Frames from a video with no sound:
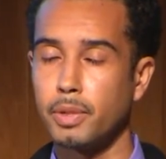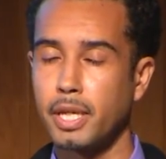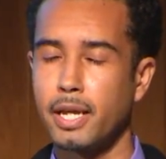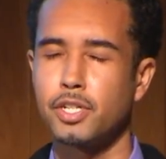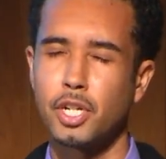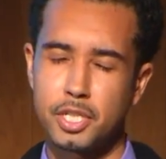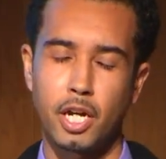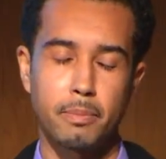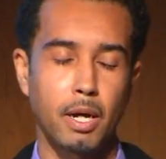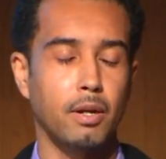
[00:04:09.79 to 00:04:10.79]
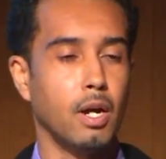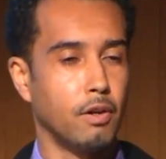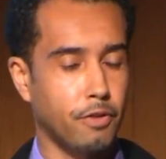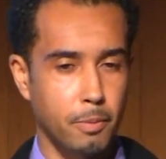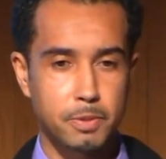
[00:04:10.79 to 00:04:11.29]
can't just talk about
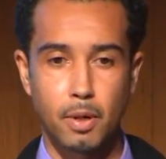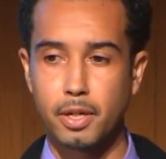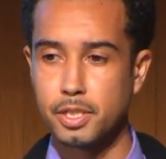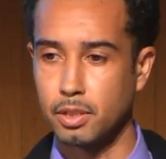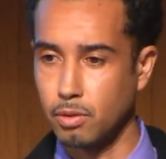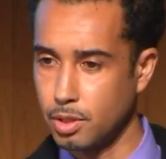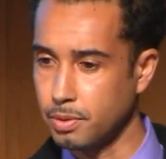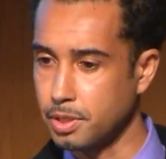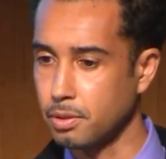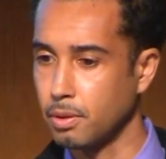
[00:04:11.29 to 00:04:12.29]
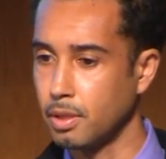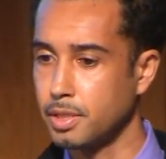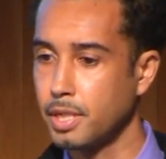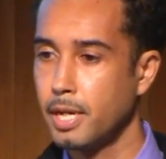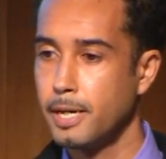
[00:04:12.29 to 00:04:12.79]
farmers markets and grocery
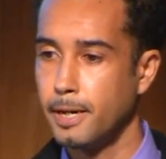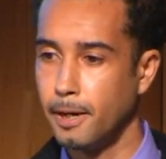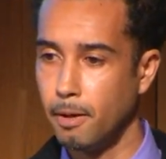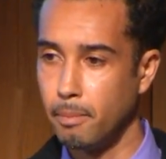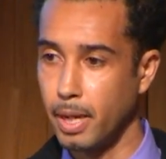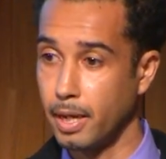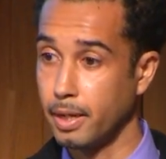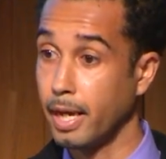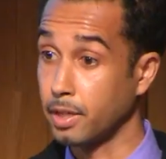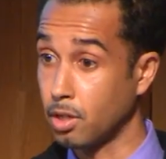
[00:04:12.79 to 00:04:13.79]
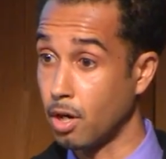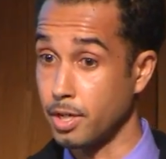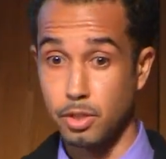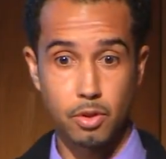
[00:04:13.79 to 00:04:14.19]
stores and gardens.